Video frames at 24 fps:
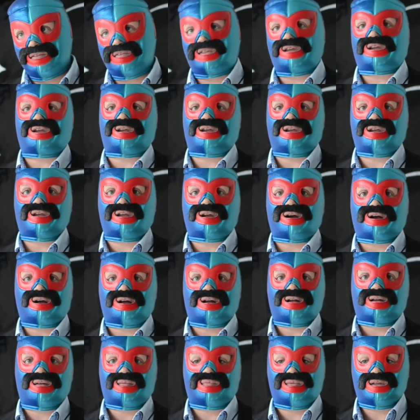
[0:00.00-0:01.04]
the
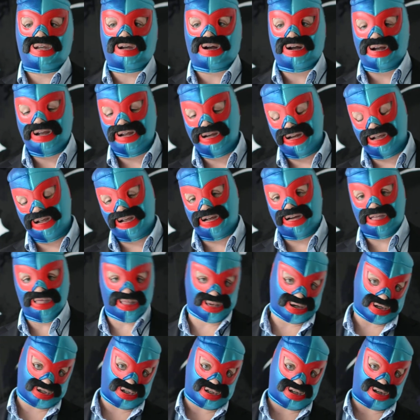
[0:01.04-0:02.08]
Ending of
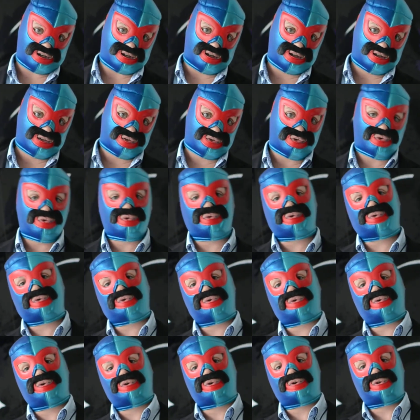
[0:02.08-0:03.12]
Marching
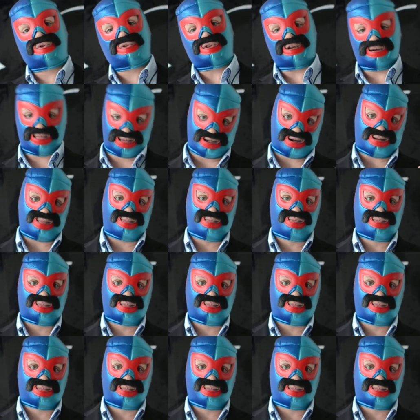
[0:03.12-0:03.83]
2 thumbs up.